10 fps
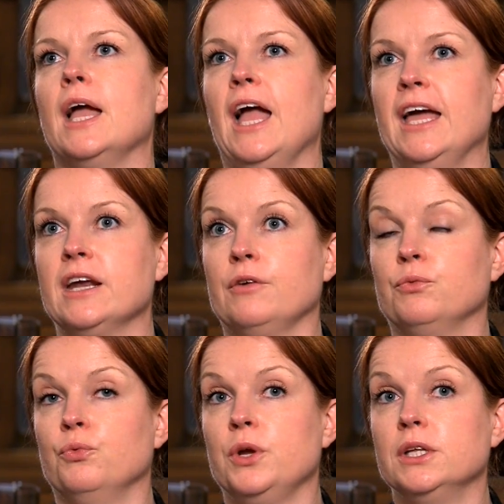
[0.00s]
And I
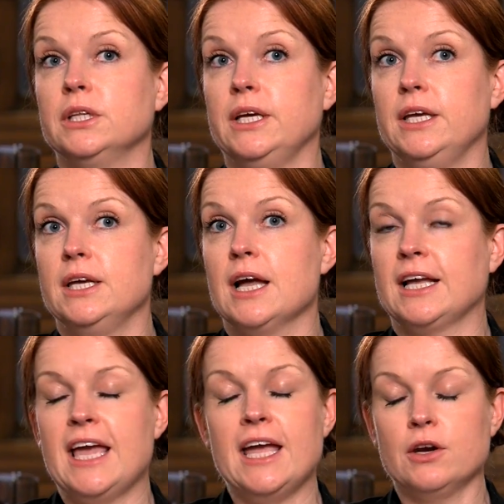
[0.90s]
really, I
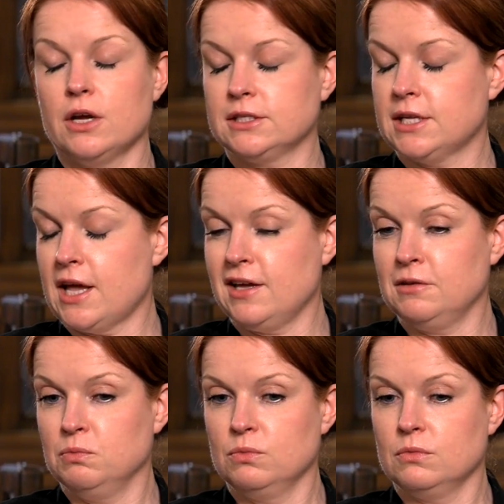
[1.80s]
cannot
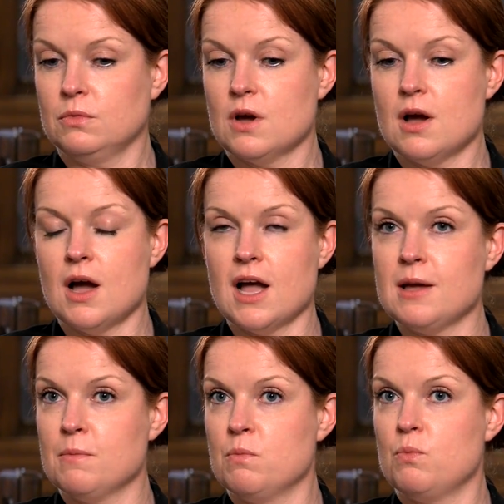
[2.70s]
say I
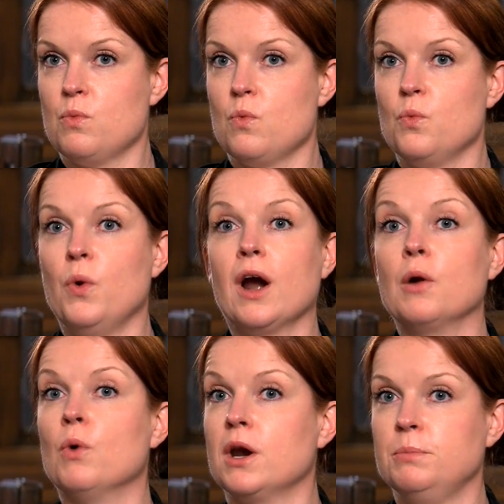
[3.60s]
am where
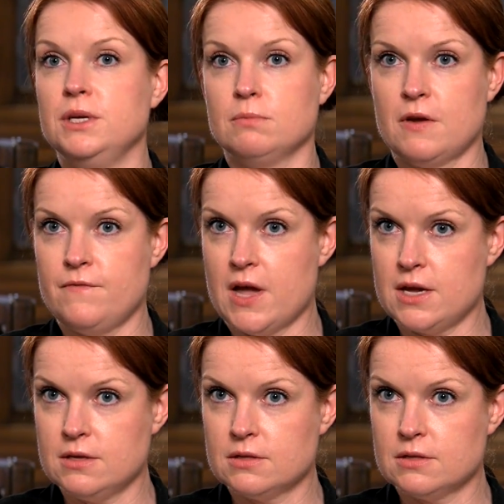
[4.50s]
I want to be in my faith